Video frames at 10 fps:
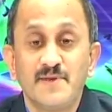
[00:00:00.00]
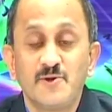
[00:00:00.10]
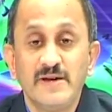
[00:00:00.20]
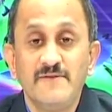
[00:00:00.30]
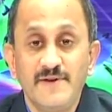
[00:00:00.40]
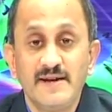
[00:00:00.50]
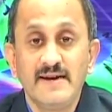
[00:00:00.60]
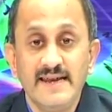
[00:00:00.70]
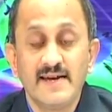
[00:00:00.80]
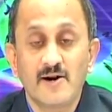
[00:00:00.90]
to infinite
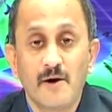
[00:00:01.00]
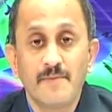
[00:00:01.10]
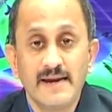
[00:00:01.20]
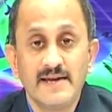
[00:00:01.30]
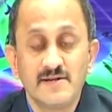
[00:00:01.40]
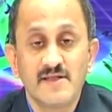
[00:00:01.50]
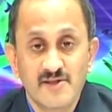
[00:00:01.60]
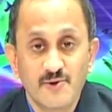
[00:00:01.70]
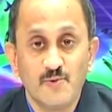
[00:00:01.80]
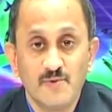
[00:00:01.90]
linear
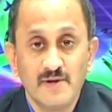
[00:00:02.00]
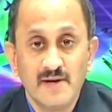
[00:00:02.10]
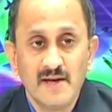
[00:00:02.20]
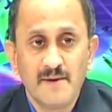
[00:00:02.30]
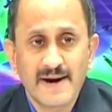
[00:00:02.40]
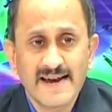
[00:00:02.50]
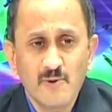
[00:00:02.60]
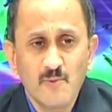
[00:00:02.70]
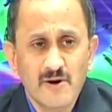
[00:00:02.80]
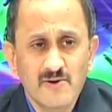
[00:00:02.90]
combinations too, but I
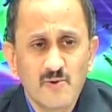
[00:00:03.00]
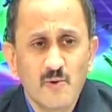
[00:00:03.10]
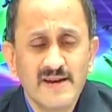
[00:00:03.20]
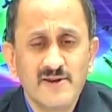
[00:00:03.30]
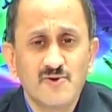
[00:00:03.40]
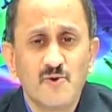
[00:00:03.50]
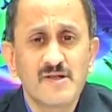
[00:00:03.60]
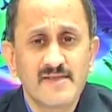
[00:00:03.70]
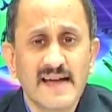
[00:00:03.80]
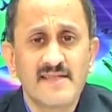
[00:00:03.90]
do not want to go into
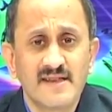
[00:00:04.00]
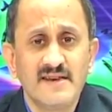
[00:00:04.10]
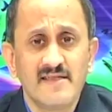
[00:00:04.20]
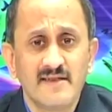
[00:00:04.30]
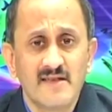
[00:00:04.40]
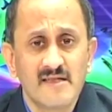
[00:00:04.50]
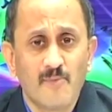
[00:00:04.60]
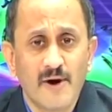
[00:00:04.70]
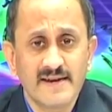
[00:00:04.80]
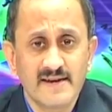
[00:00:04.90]
those niceties at this
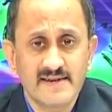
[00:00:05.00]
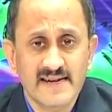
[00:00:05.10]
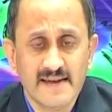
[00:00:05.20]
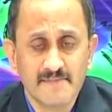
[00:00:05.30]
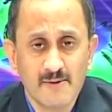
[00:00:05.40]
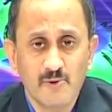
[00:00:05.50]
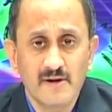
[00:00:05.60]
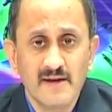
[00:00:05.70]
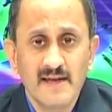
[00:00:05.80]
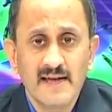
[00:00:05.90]
point in time. They would
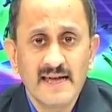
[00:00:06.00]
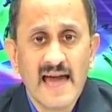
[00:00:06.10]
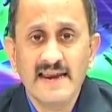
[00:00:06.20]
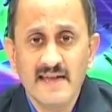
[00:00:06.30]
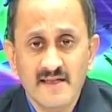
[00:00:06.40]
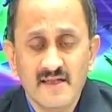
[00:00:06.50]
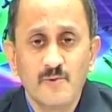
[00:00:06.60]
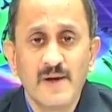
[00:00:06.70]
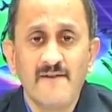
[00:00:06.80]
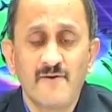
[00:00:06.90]
carry us
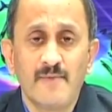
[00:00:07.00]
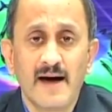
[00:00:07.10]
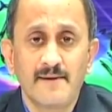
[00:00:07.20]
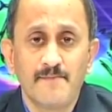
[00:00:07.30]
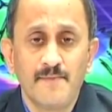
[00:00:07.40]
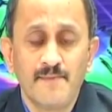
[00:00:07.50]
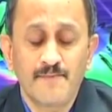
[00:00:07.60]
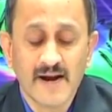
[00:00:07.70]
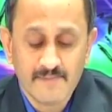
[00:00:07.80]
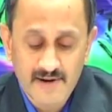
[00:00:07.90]
away from our
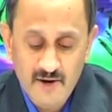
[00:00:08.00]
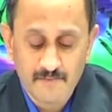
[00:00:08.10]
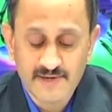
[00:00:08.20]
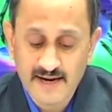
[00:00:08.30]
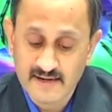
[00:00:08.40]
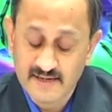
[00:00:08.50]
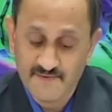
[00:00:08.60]
primary objective.